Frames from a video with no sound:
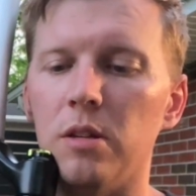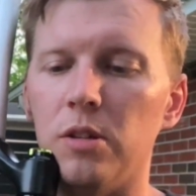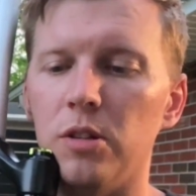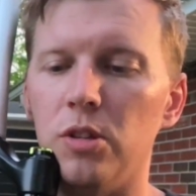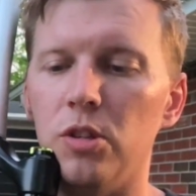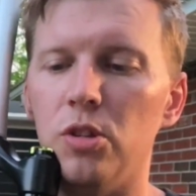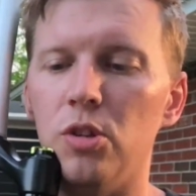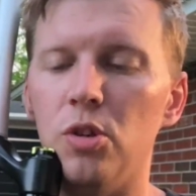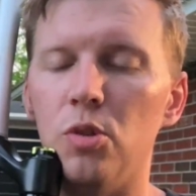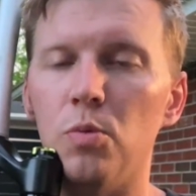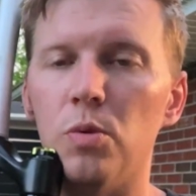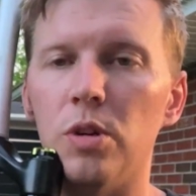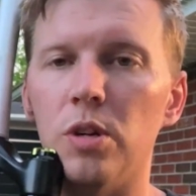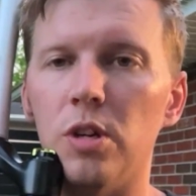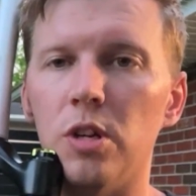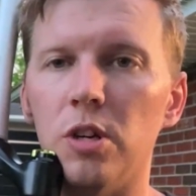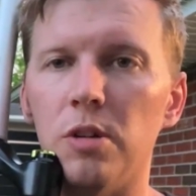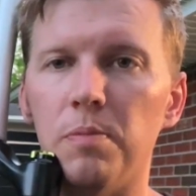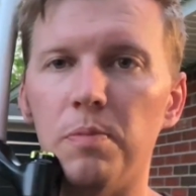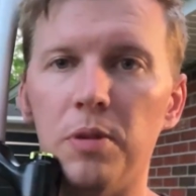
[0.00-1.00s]
you
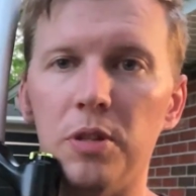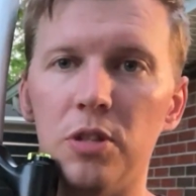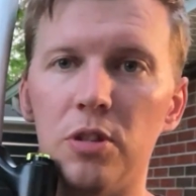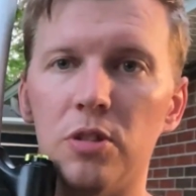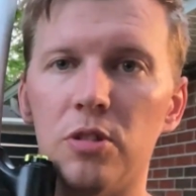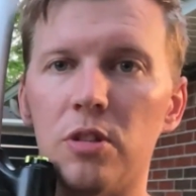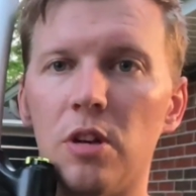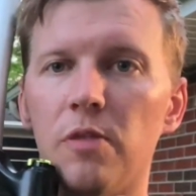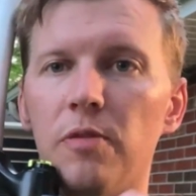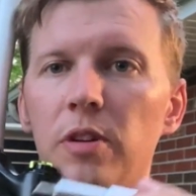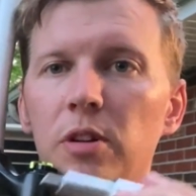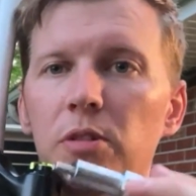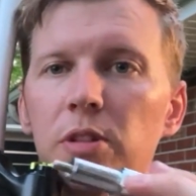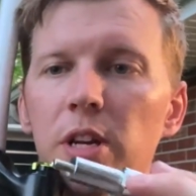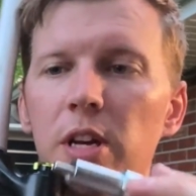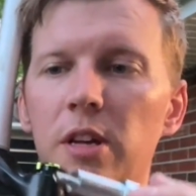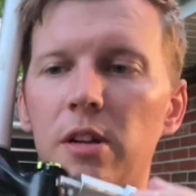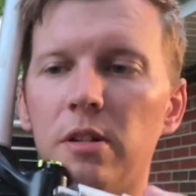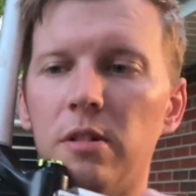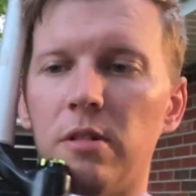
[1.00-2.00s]
will put your Fangled
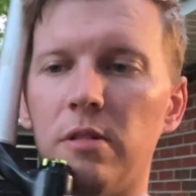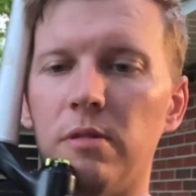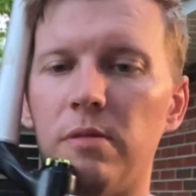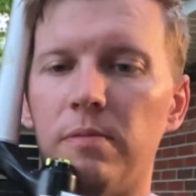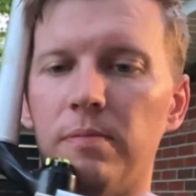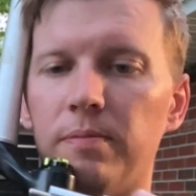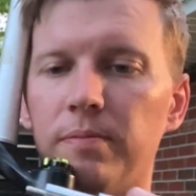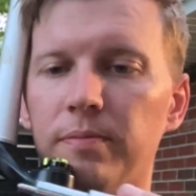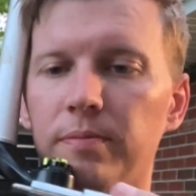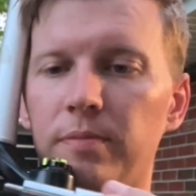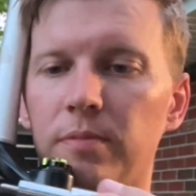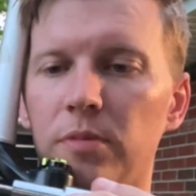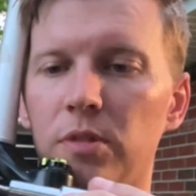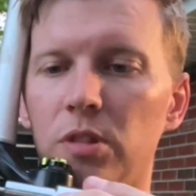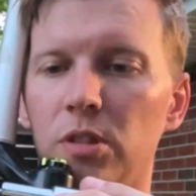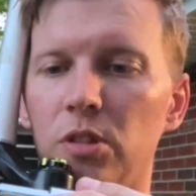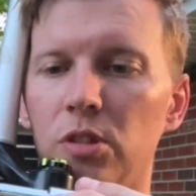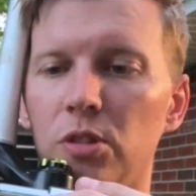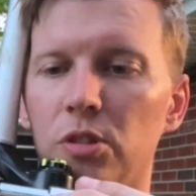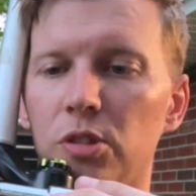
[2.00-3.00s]
nut,
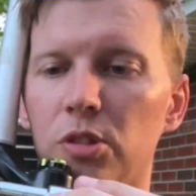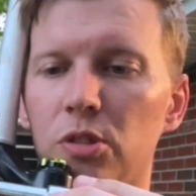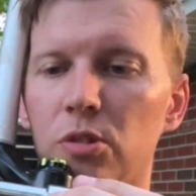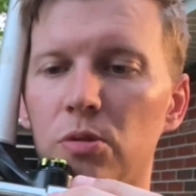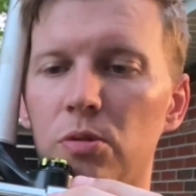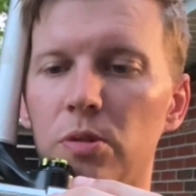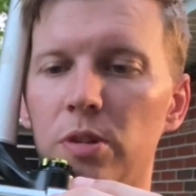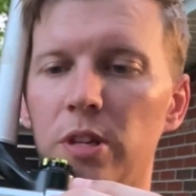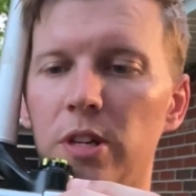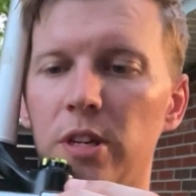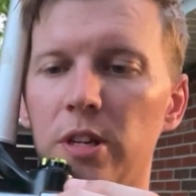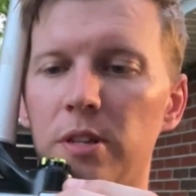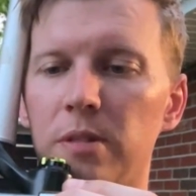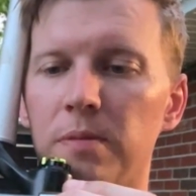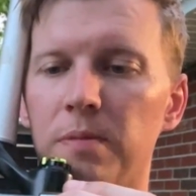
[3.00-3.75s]
you'll screw it on,